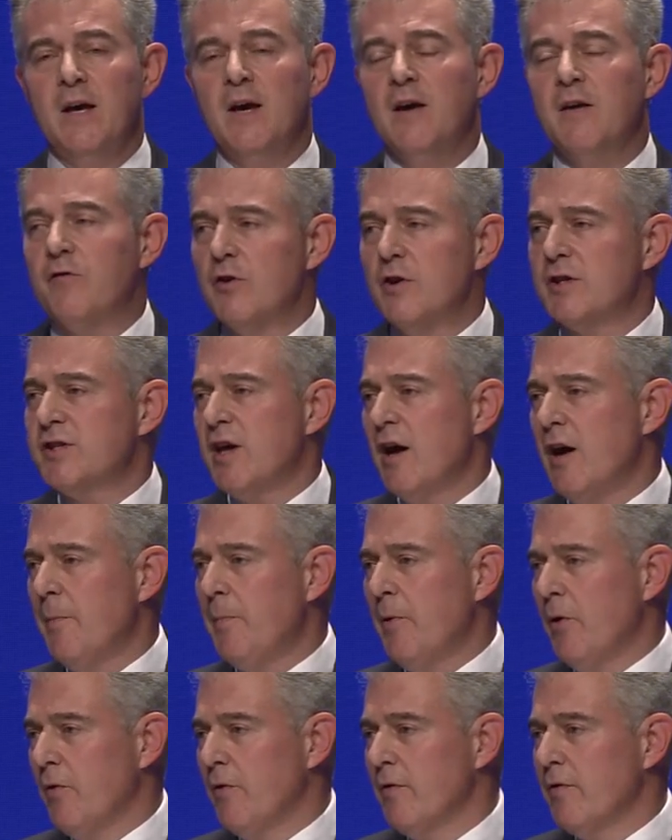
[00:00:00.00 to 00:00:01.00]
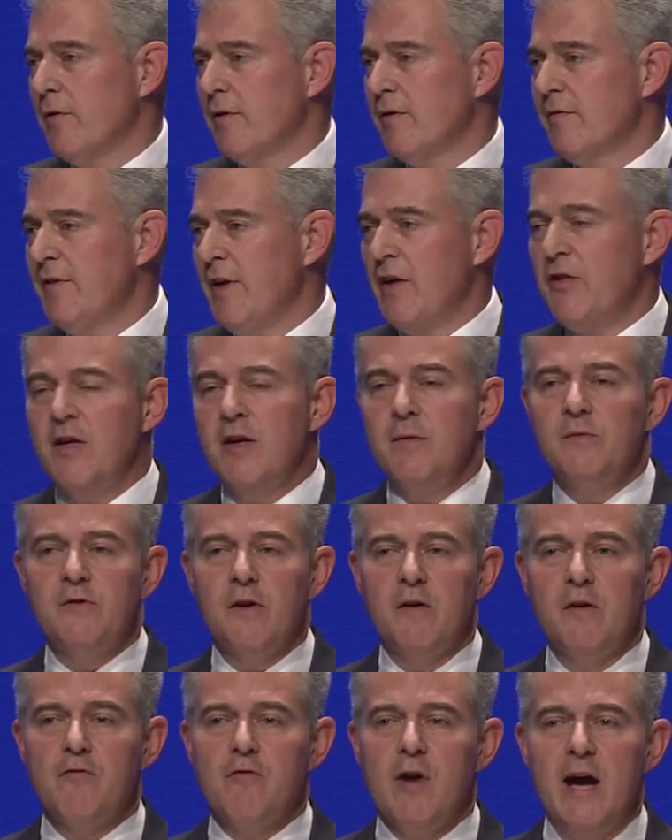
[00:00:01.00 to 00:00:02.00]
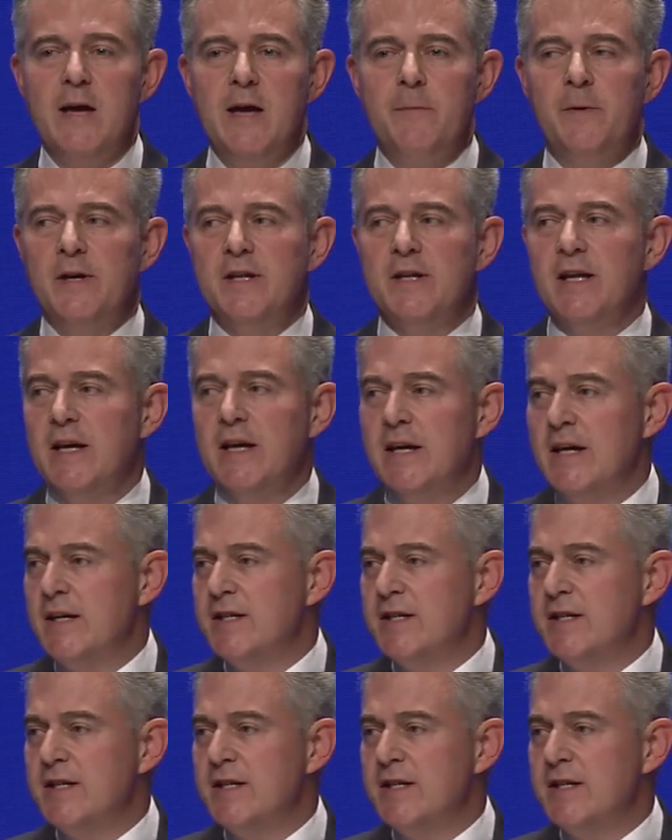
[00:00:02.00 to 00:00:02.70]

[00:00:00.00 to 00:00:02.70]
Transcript: For example, victims of rape and